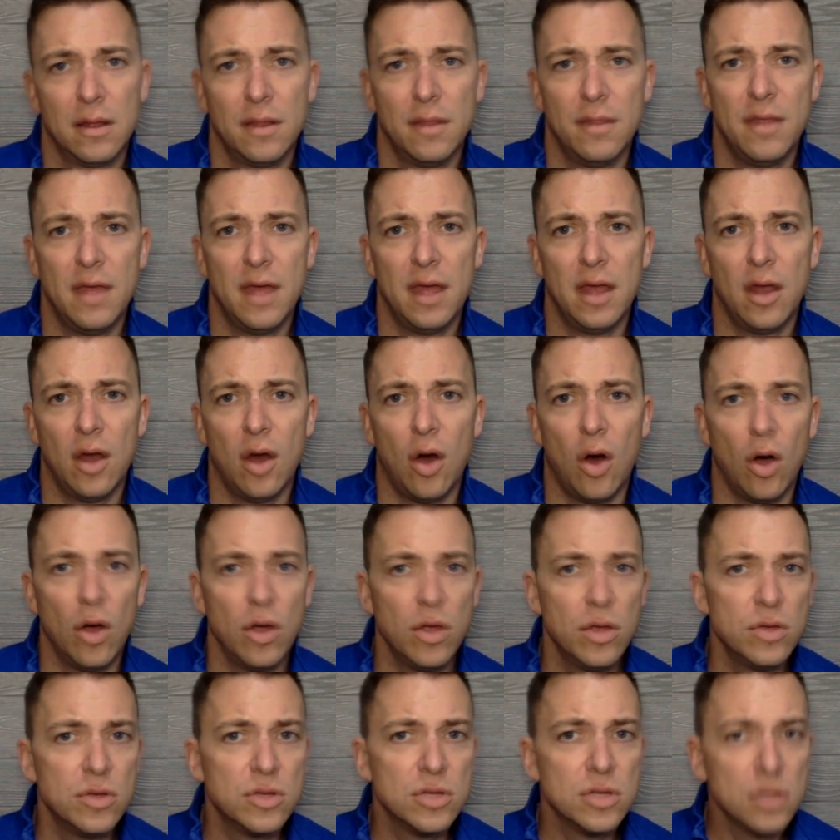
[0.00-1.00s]
Then all
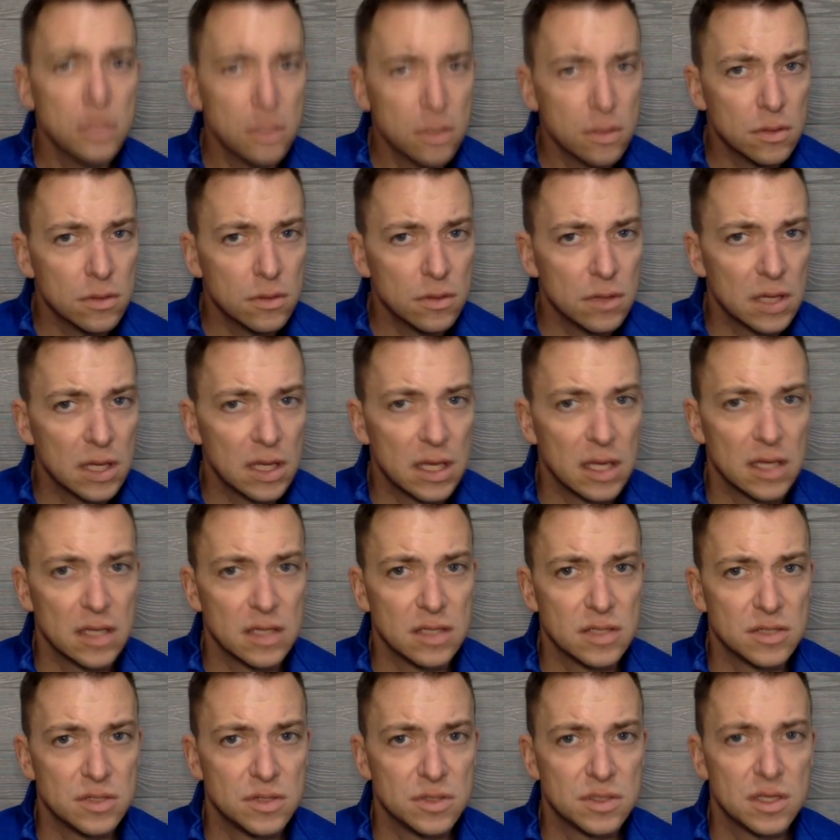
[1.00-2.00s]
you do
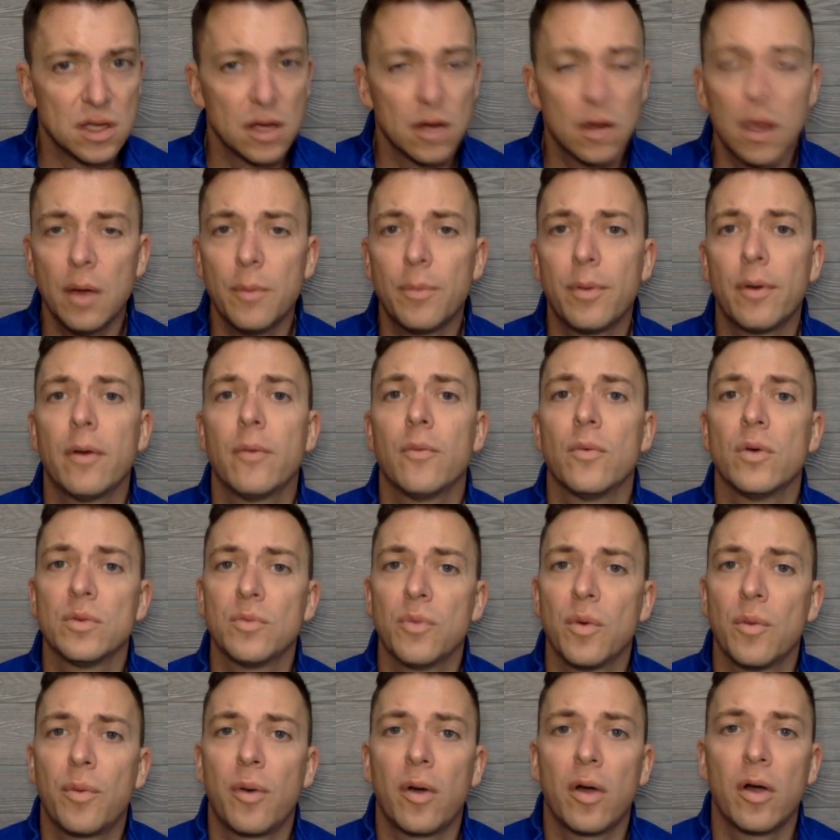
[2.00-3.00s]
is you say, "Okay, part, what,
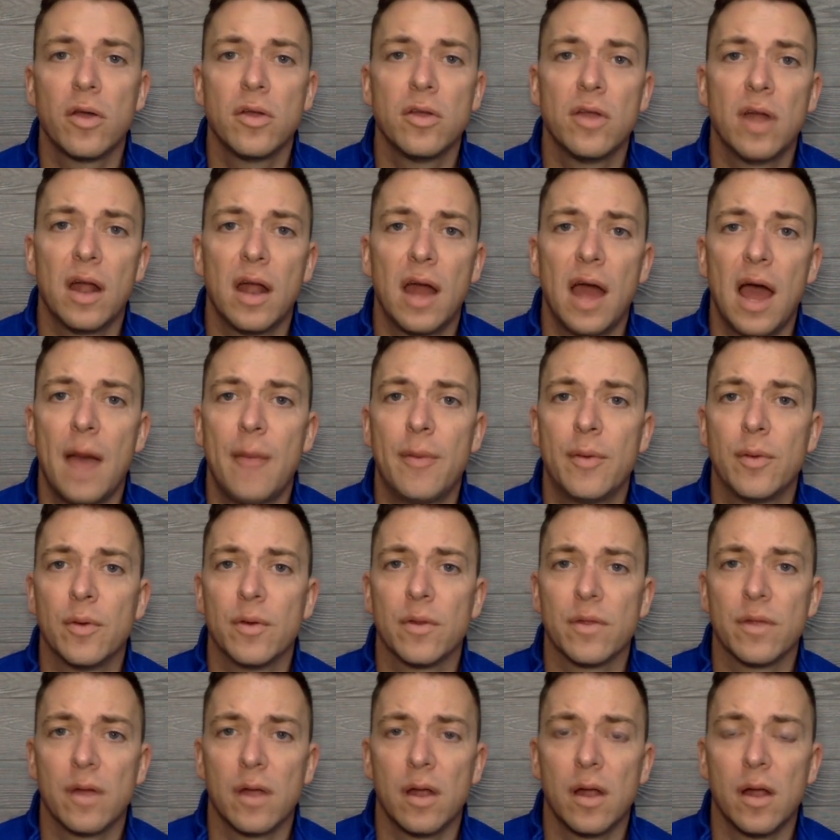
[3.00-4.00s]
what part are you not happy
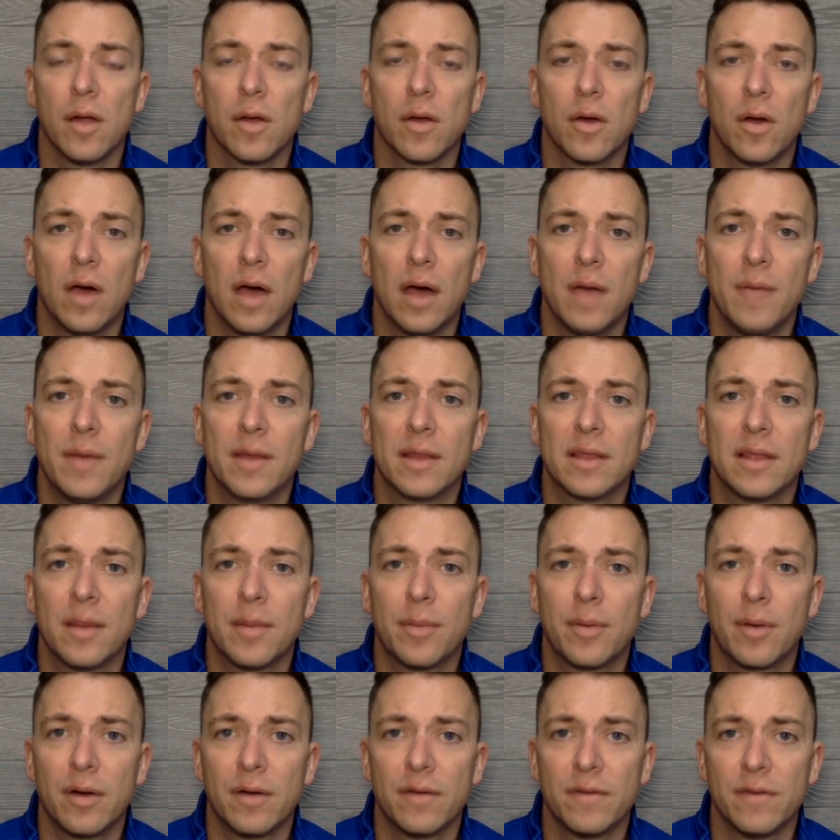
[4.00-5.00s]
with?" And I'll go ahead and make
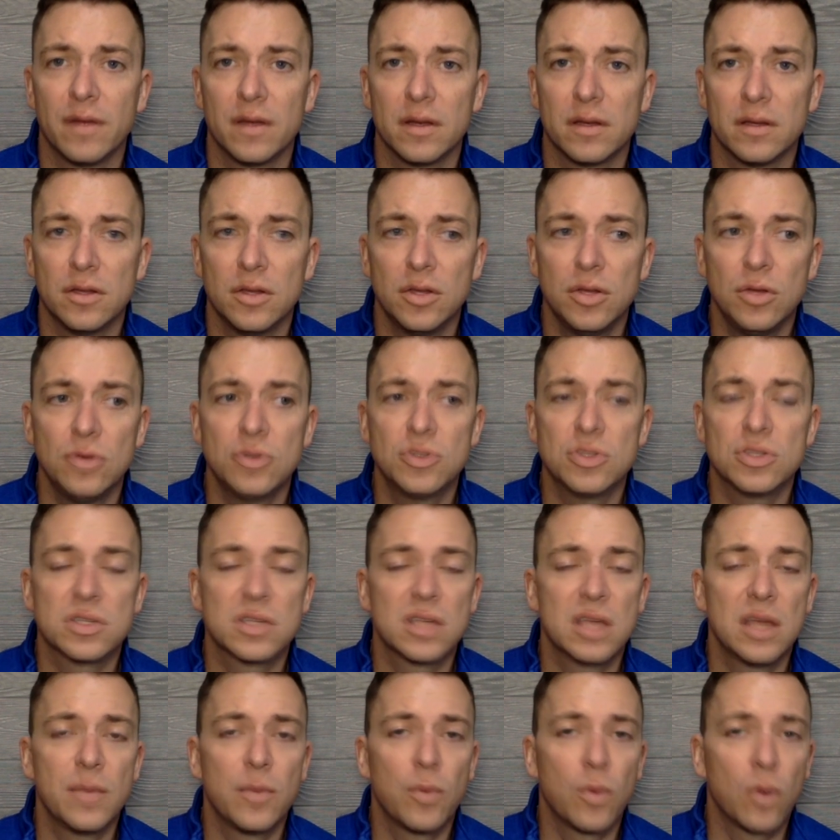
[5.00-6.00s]
that perfect. You
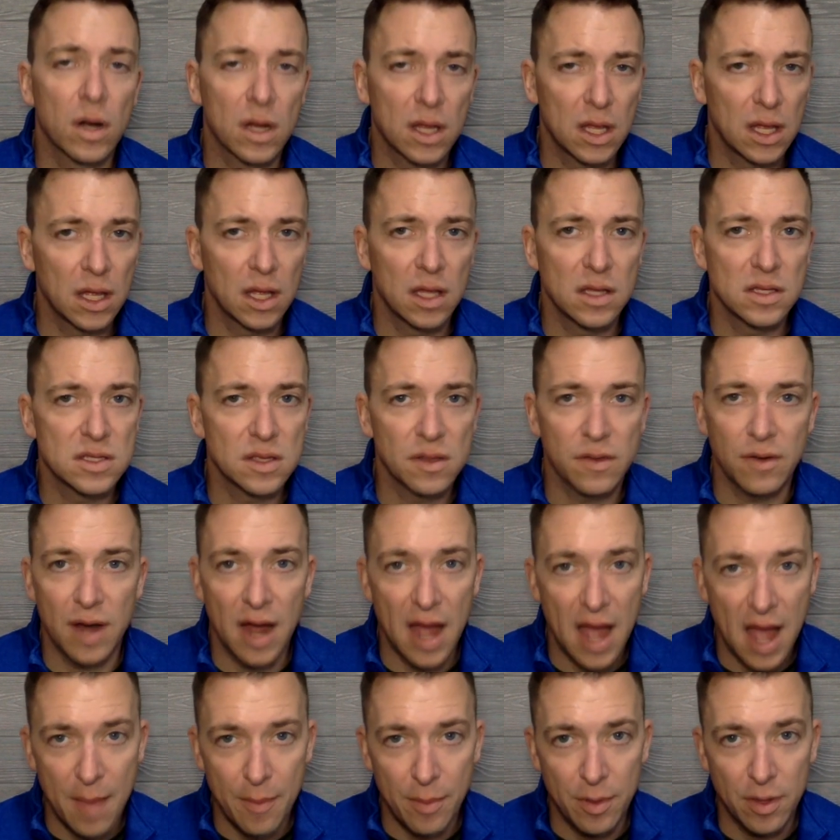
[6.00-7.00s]
just keep working until they're
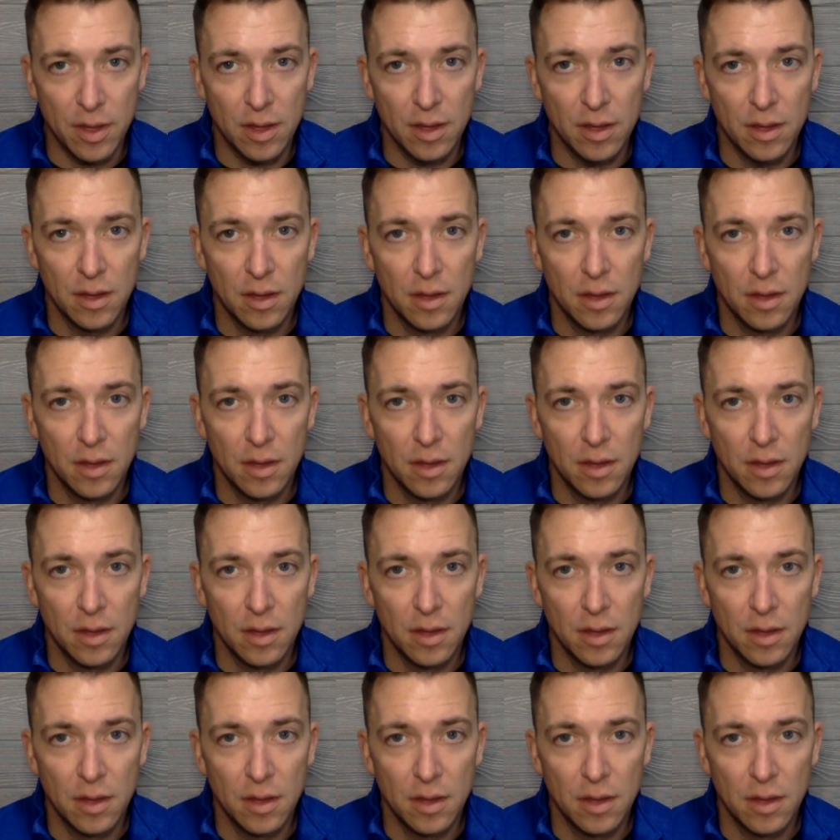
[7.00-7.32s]
happy.